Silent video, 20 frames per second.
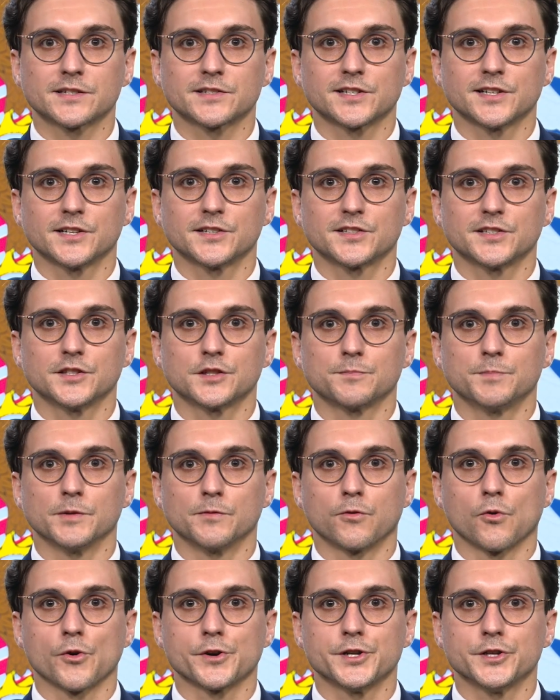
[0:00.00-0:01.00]
citizens
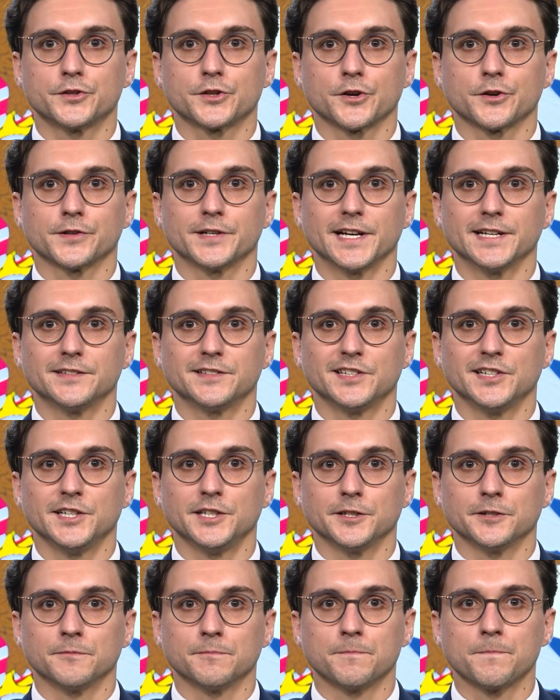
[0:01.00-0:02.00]
before you turned
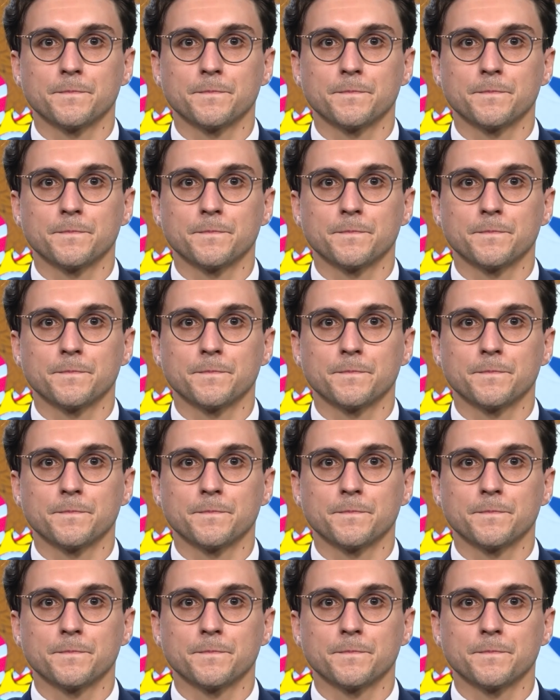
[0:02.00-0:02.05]
18.